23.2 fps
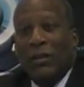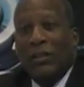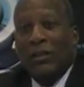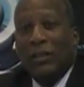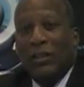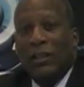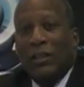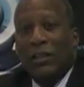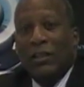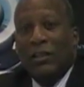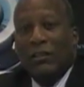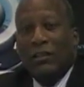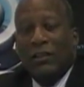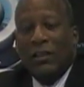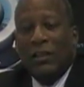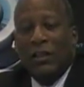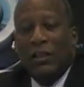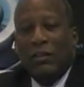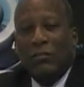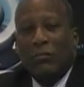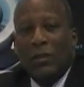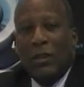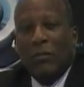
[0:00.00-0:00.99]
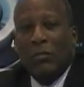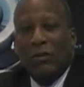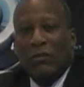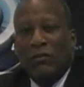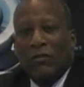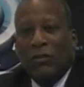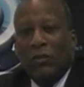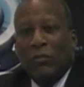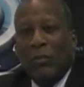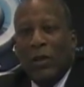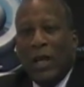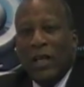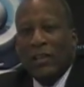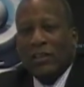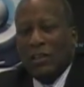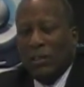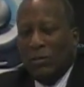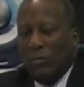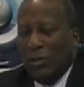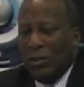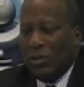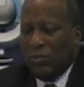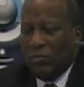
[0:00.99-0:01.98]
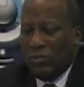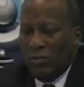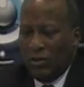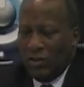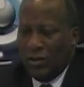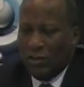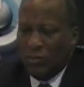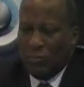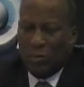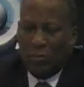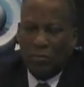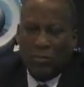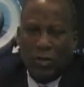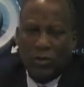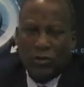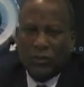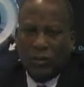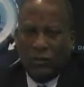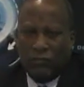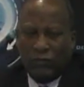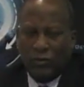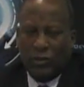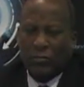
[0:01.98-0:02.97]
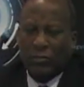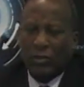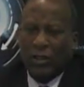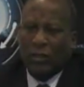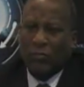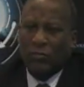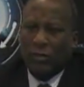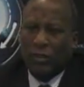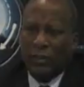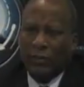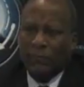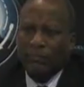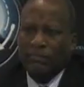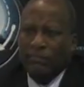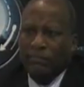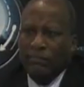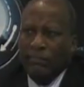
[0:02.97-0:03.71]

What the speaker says: and maybe a few basketball players, but mostly football players.